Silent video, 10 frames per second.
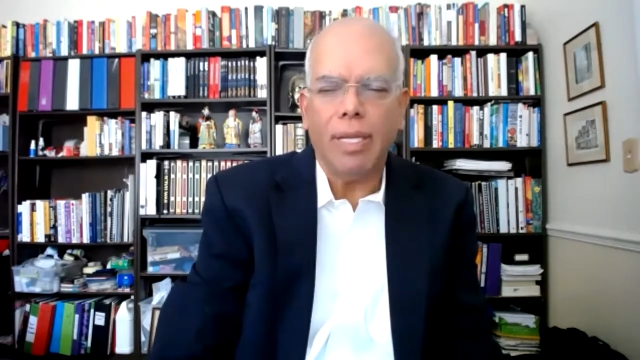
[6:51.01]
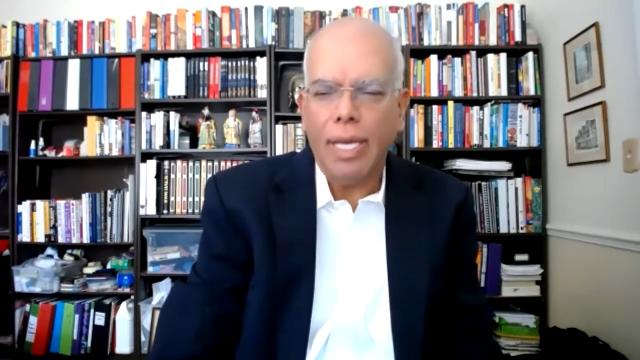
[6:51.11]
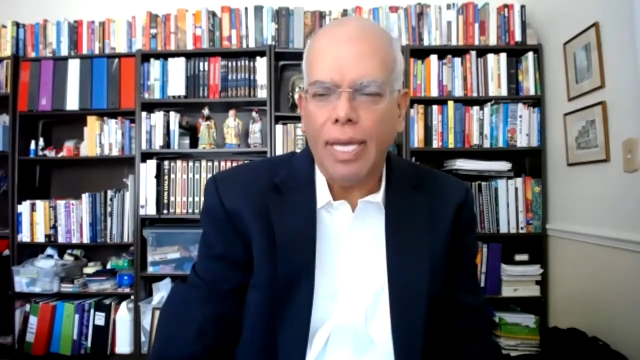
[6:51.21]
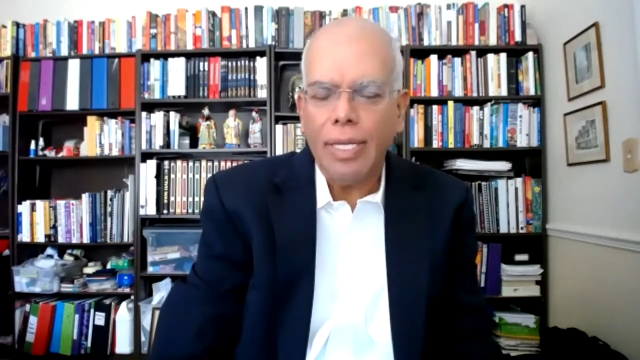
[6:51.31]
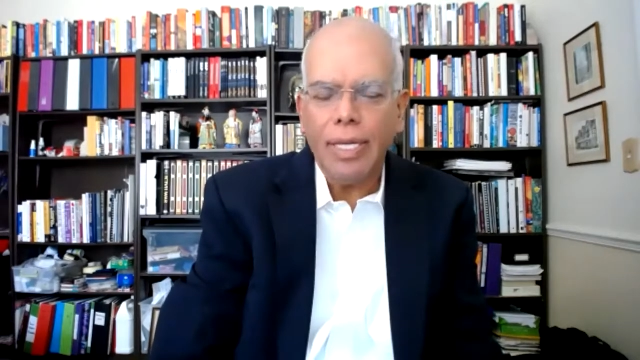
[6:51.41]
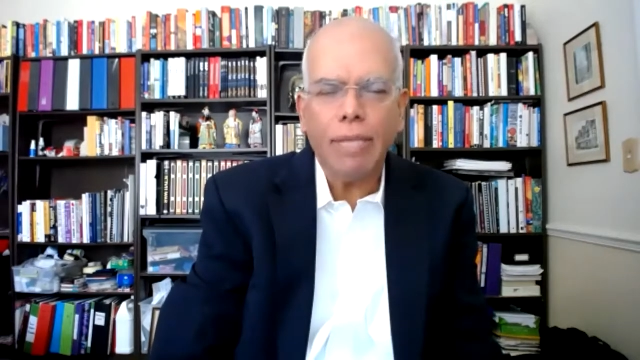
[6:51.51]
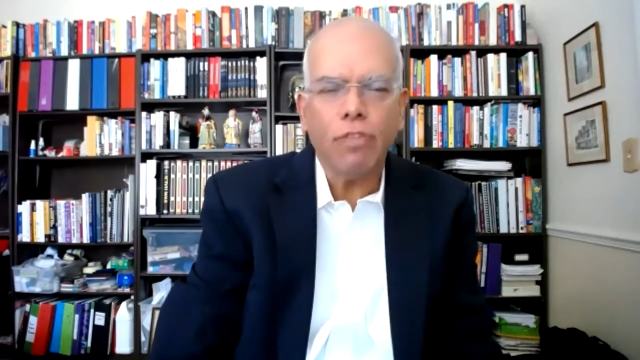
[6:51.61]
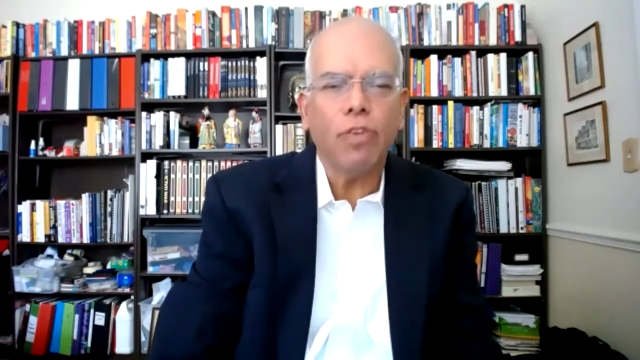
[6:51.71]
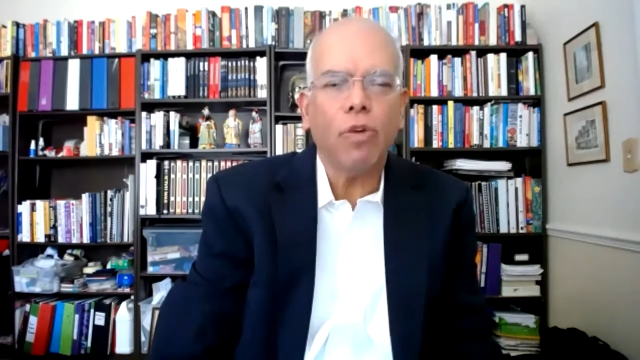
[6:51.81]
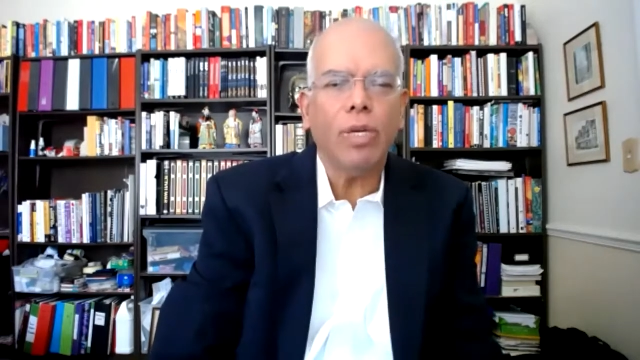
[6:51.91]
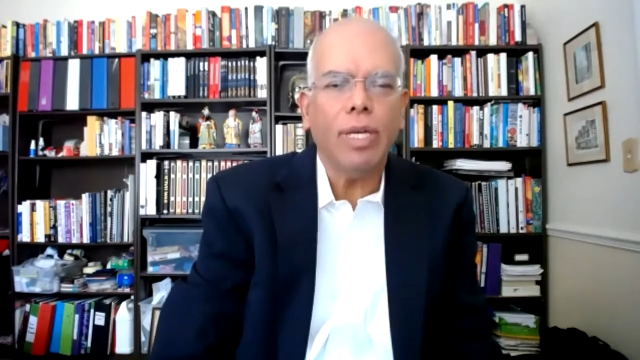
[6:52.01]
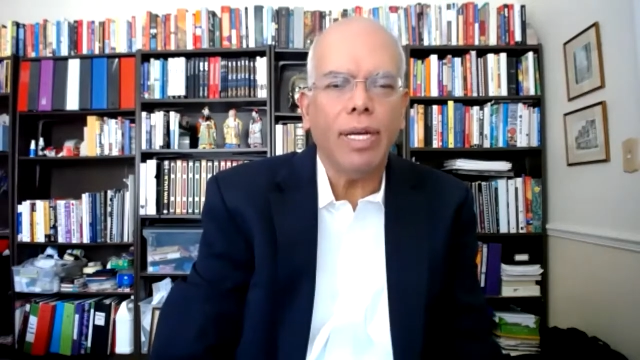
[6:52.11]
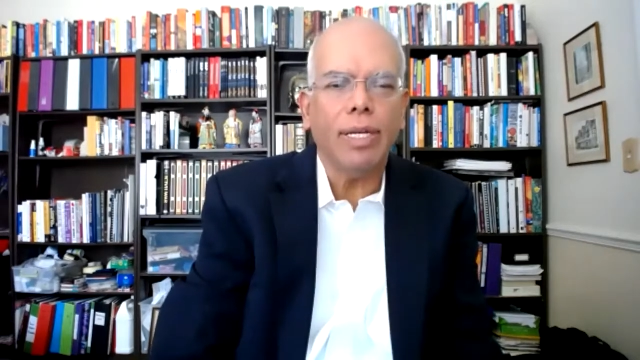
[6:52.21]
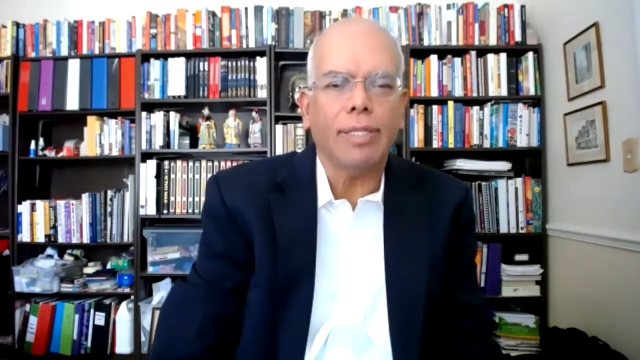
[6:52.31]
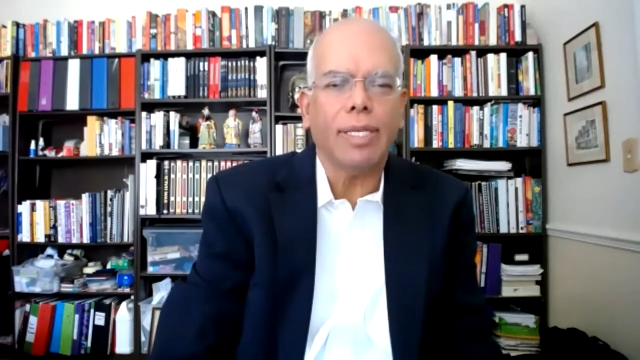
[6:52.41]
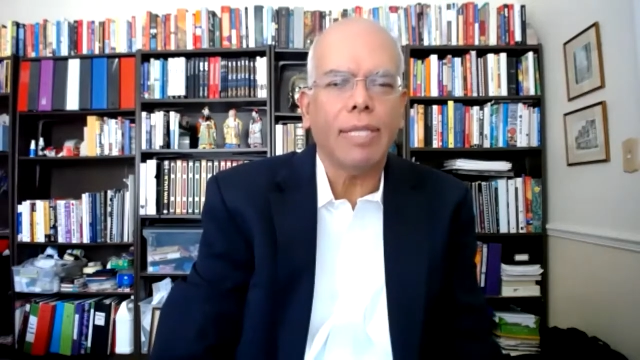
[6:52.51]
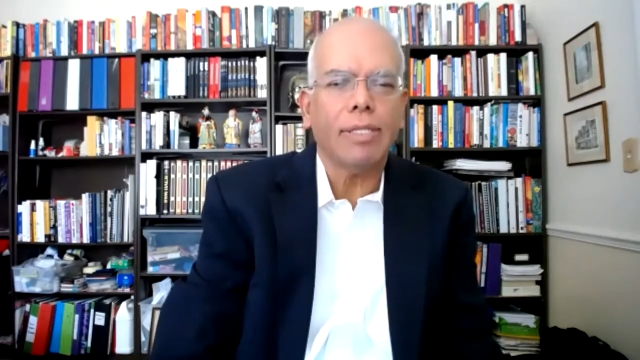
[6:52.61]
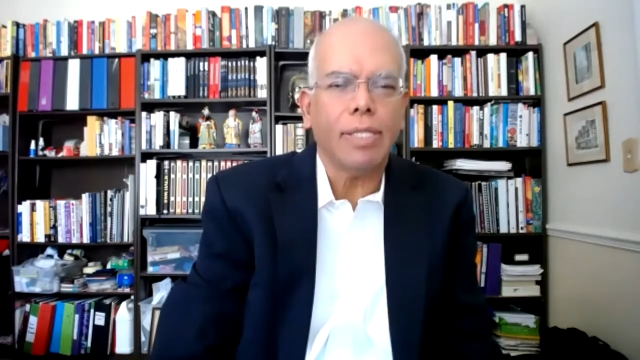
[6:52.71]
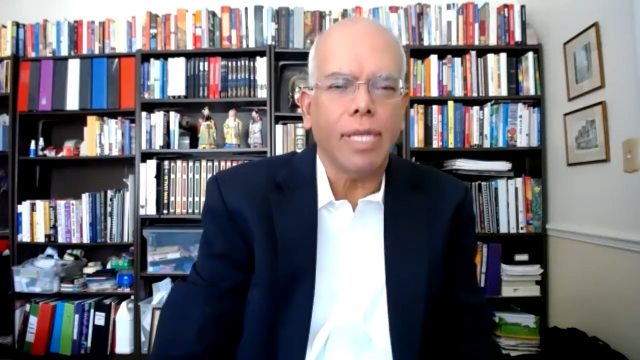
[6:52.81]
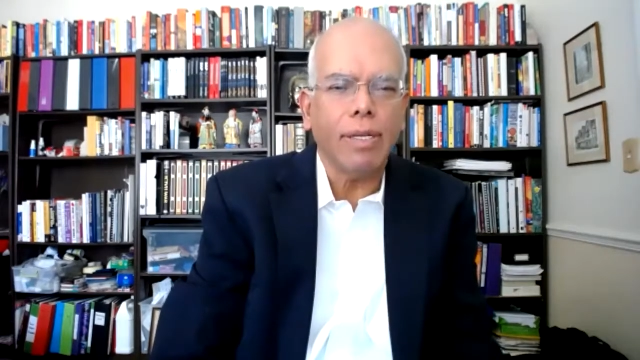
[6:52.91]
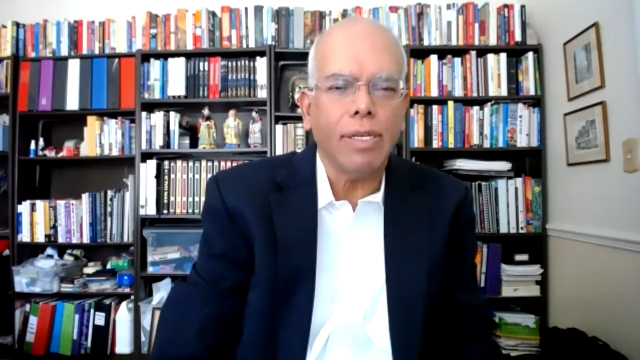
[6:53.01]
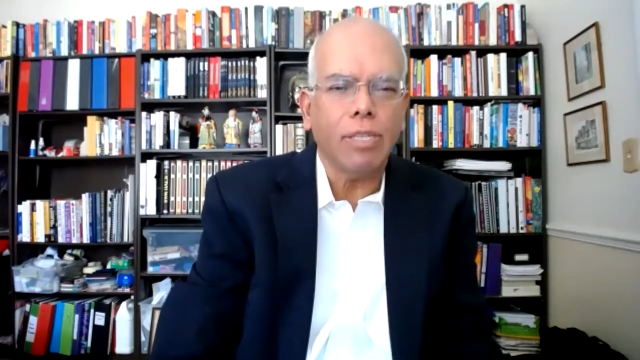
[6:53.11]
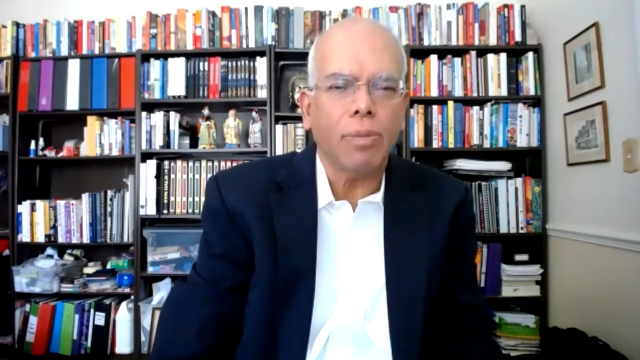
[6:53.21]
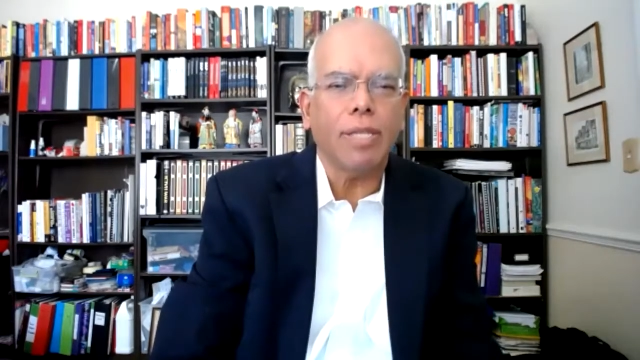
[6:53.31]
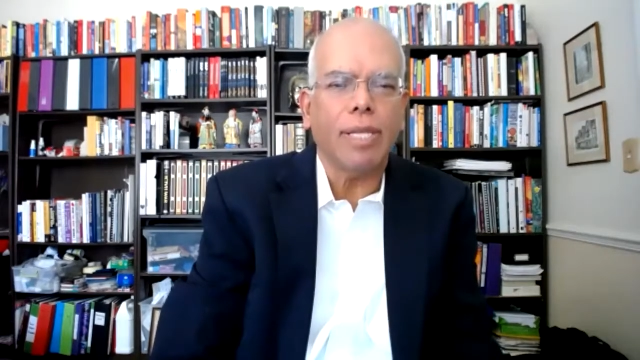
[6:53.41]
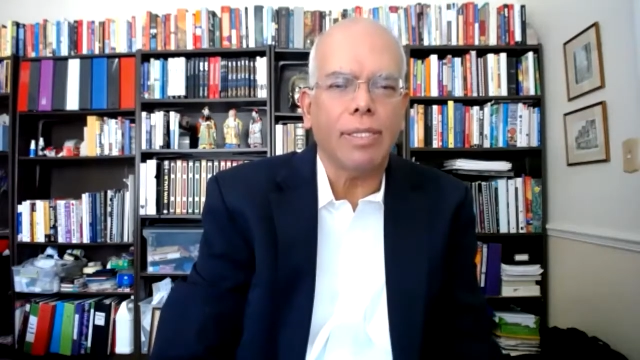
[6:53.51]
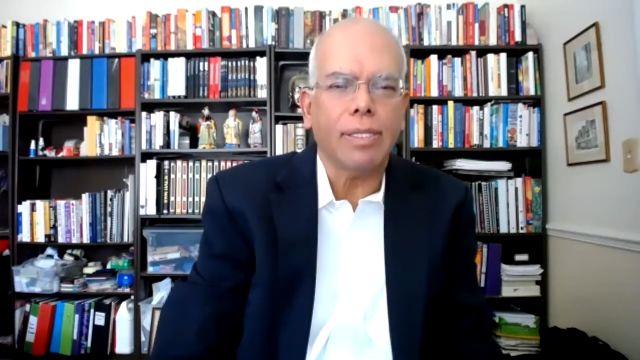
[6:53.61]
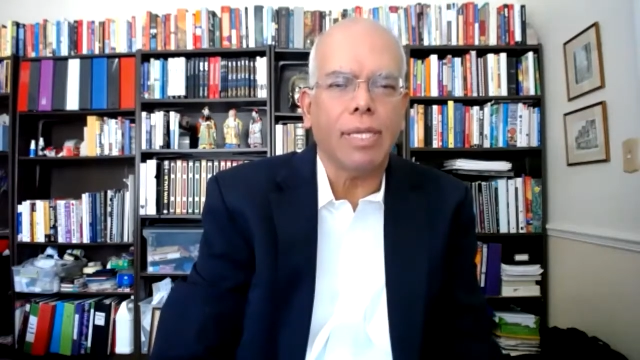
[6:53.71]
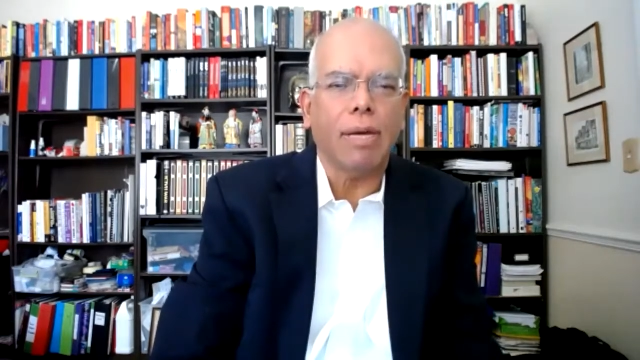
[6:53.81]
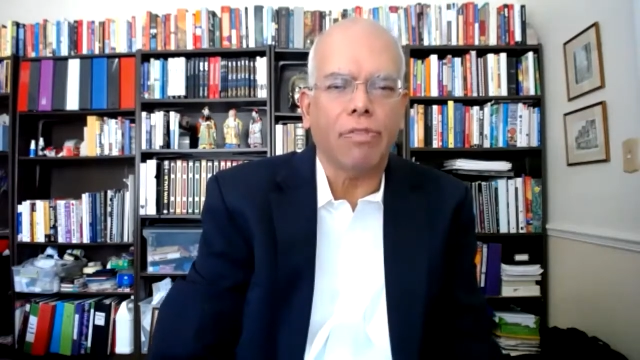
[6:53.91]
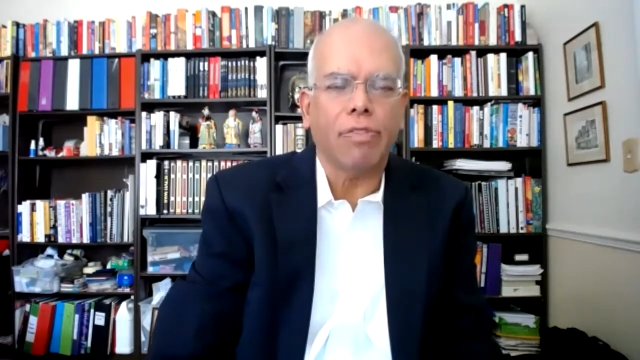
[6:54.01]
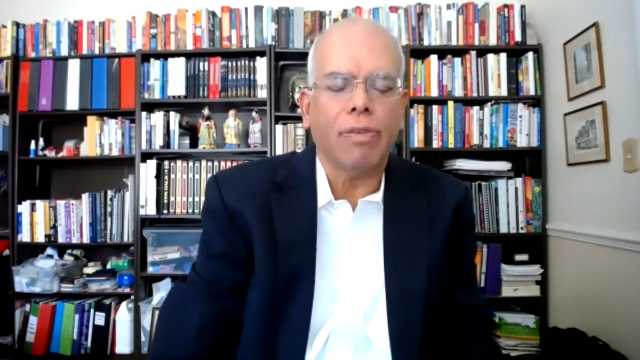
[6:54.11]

in the next few years, get serious about that stuff,